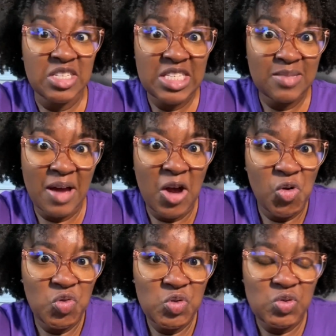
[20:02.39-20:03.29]
This is my
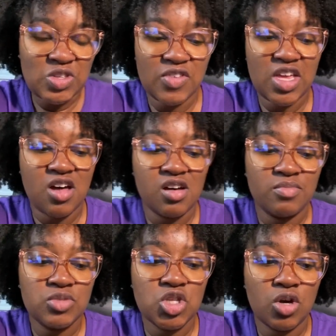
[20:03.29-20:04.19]
only source of
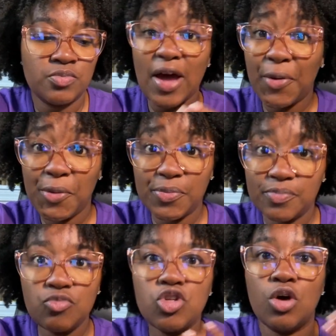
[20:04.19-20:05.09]
income. So I don't,
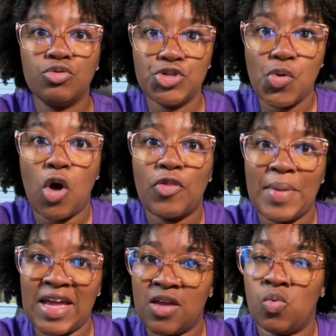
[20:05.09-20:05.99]
you know, do all the
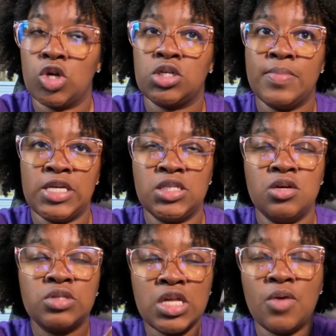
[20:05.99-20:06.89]
back end work to make
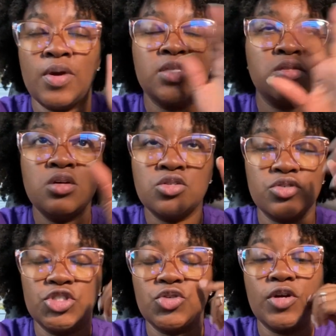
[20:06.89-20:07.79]
sales. Anyways, long
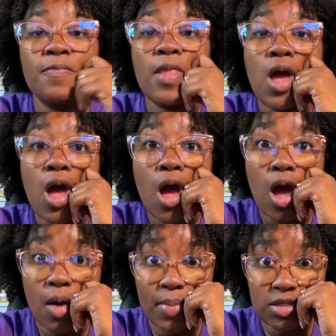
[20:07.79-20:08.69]
story short,
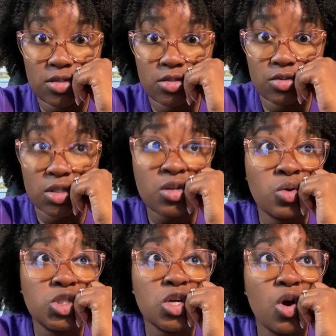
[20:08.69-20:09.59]
I'm about to do this
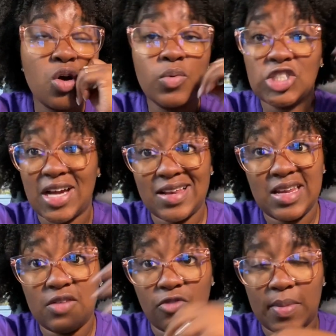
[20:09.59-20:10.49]
coaching call, which I
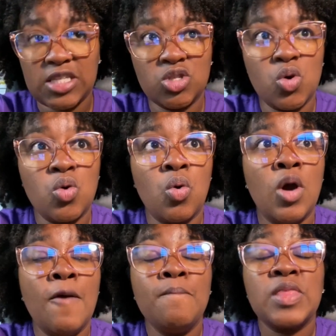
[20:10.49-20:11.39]
need for my soul
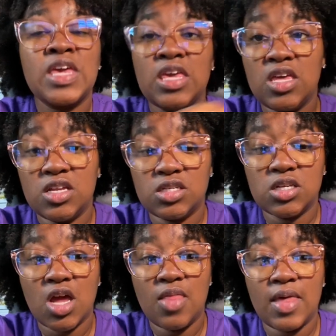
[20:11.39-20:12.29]

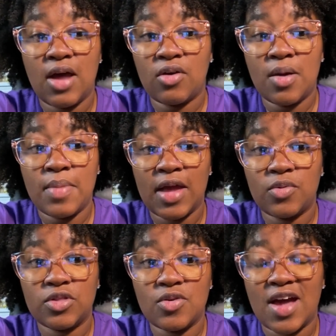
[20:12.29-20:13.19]
eat, and then I'll come back
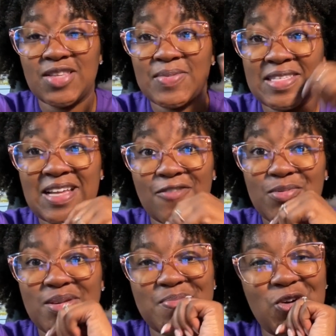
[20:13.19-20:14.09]
with you guys when it's time for
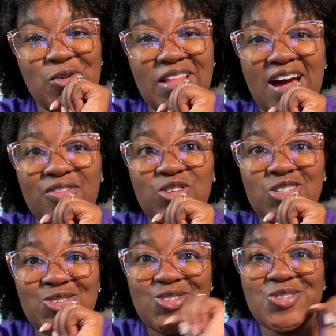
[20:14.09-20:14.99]
me to go live on
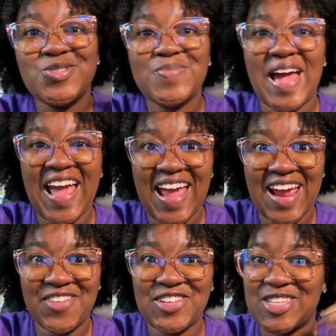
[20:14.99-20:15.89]
YouTube
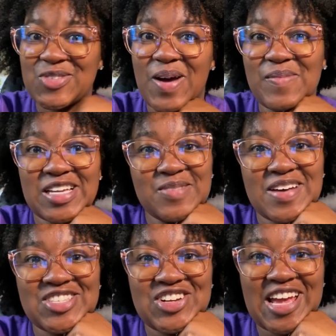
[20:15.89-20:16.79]
and with the Swap
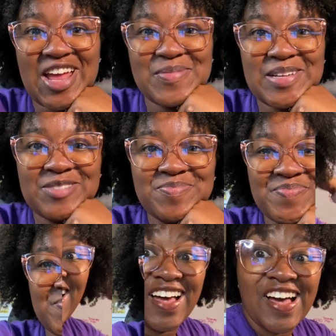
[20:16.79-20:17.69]
Maximizer Academy.
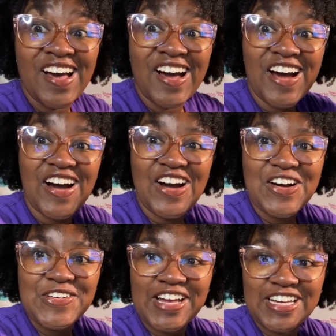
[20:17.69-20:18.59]

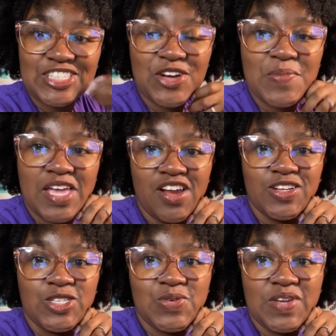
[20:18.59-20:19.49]
Okay, so I'm
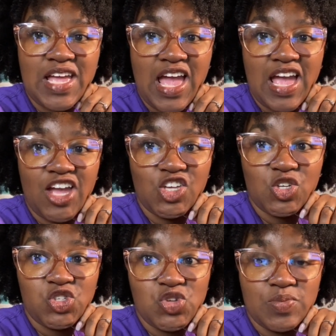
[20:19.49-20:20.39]
here doing a
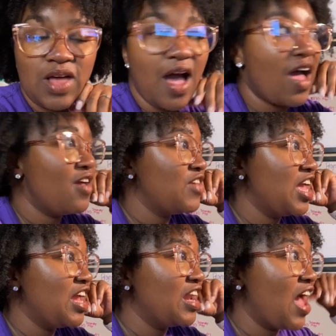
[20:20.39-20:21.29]
YouTube live
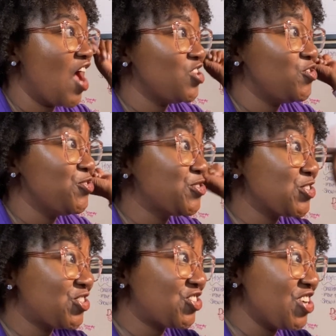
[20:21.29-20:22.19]
and I use
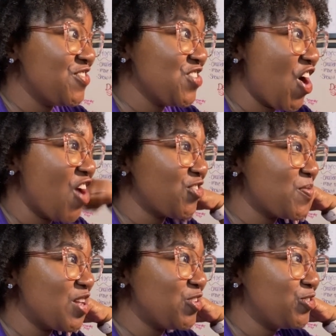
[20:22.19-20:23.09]
StreamYard for
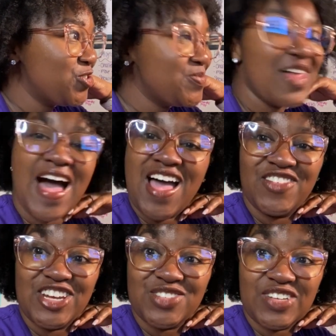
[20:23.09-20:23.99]
my YouTube live
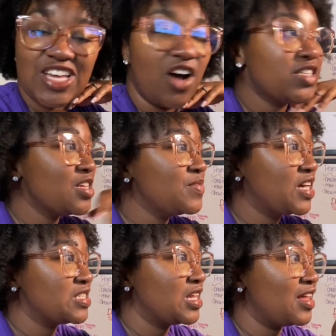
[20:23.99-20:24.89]
and it's really awesome
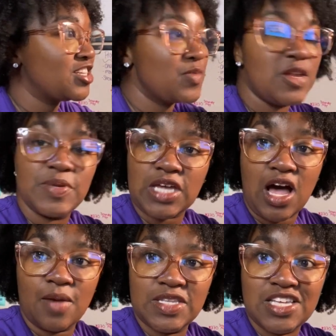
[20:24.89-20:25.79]
because it allows me to put the
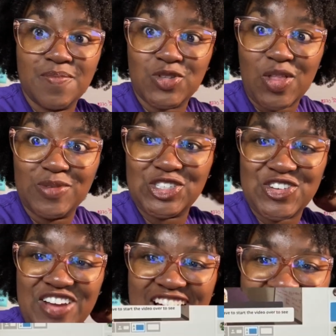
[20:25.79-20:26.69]
comments up. So let me show
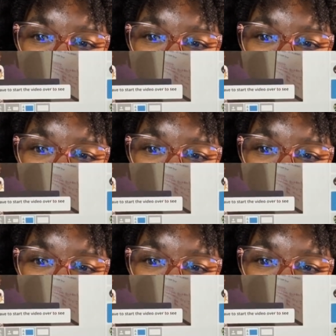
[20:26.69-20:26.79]
you guys.